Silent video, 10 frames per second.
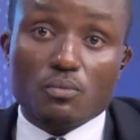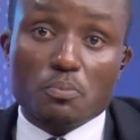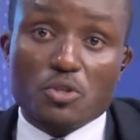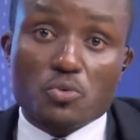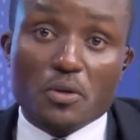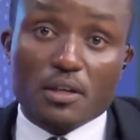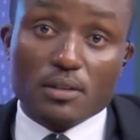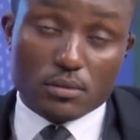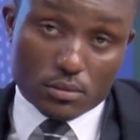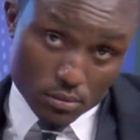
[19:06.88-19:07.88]
we've been
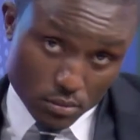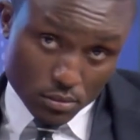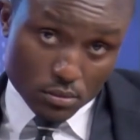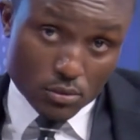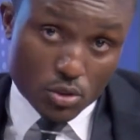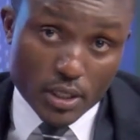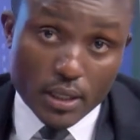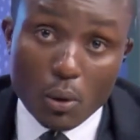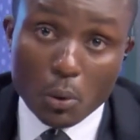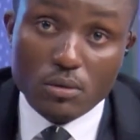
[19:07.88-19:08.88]
speaking to
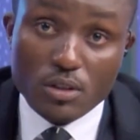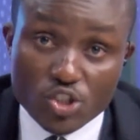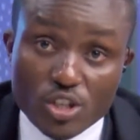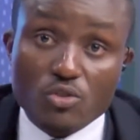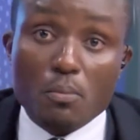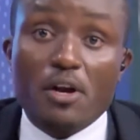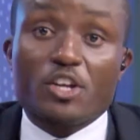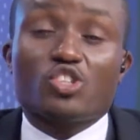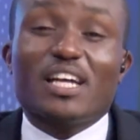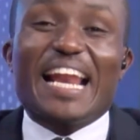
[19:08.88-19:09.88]
Nicole, the general
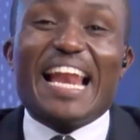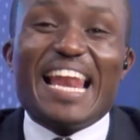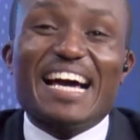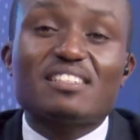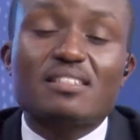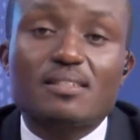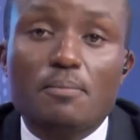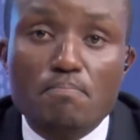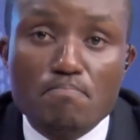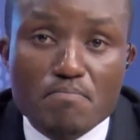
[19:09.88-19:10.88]
manager,
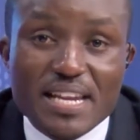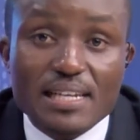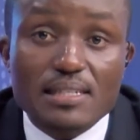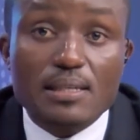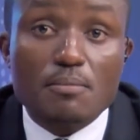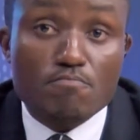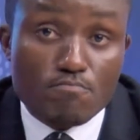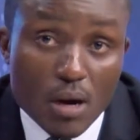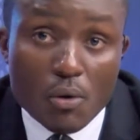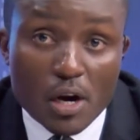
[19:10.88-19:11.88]
Last Minute
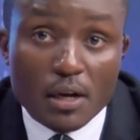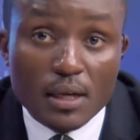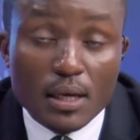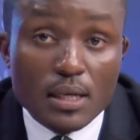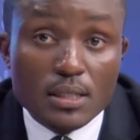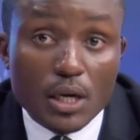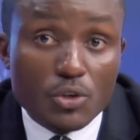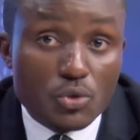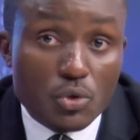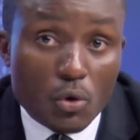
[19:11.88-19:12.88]
Mara. Now
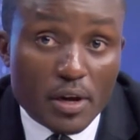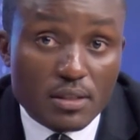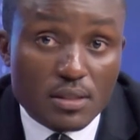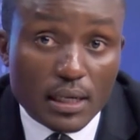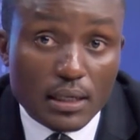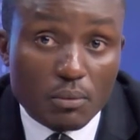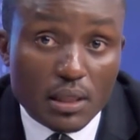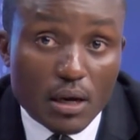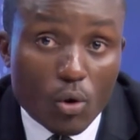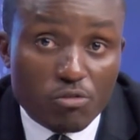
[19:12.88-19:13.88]
you do know exactly what
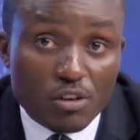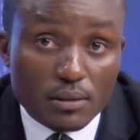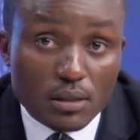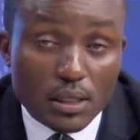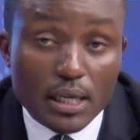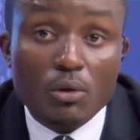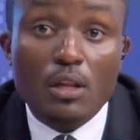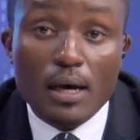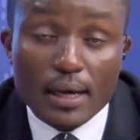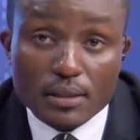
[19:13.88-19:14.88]
they offer. Get
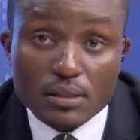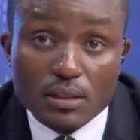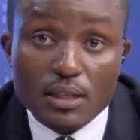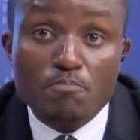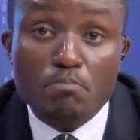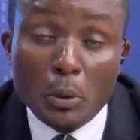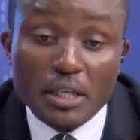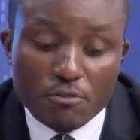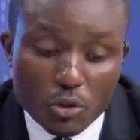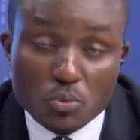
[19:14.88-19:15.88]
online, get
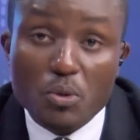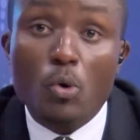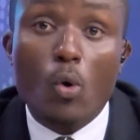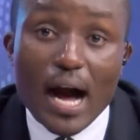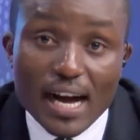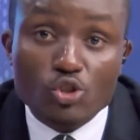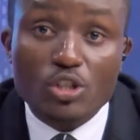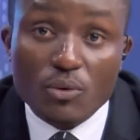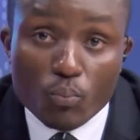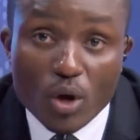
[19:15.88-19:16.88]
booking. For those people who
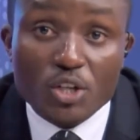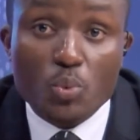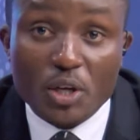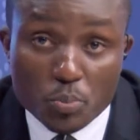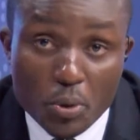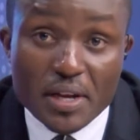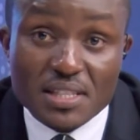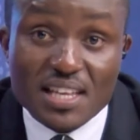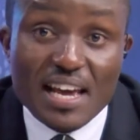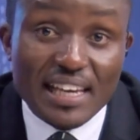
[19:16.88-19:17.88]
actually want to
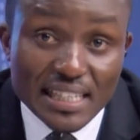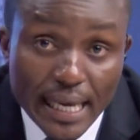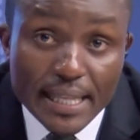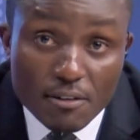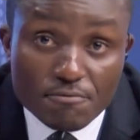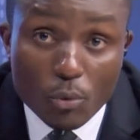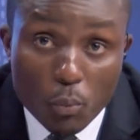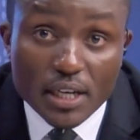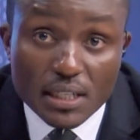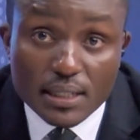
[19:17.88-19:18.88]
experience Kenya for
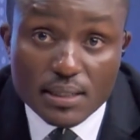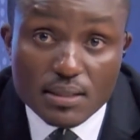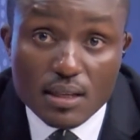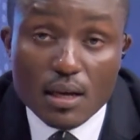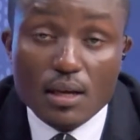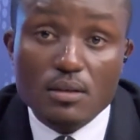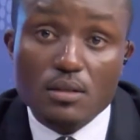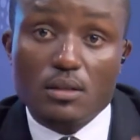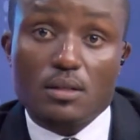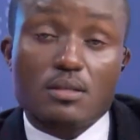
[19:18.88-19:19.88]
what it is,
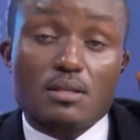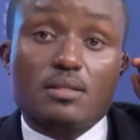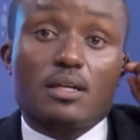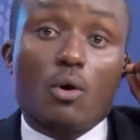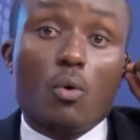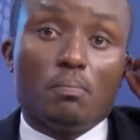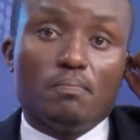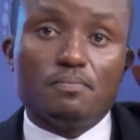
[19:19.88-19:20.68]
they say start home